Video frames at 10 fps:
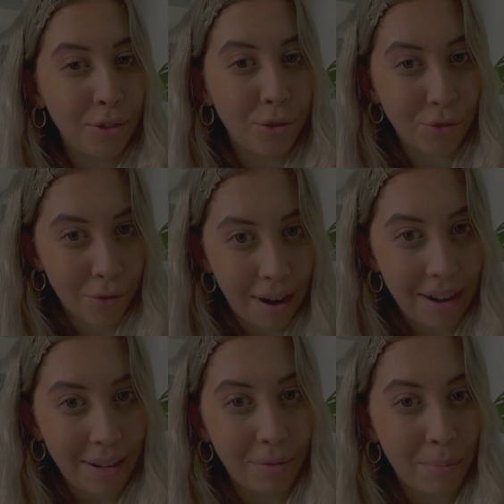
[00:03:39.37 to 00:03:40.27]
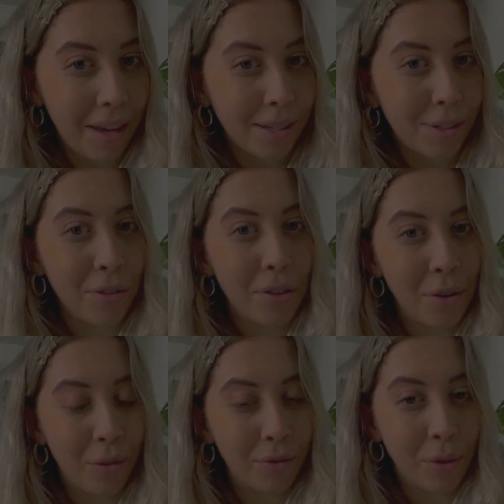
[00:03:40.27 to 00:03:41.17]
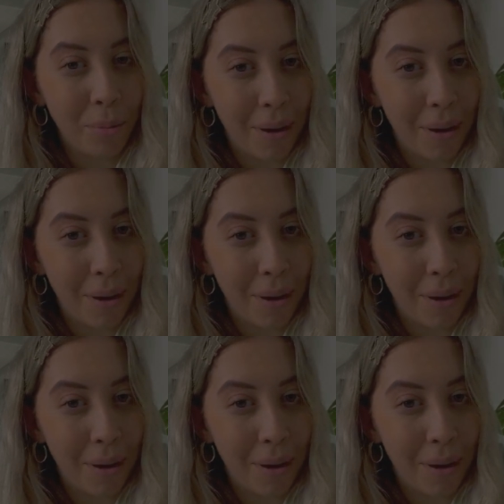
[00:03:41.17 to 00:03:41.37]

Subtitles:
is Drive, based on the novel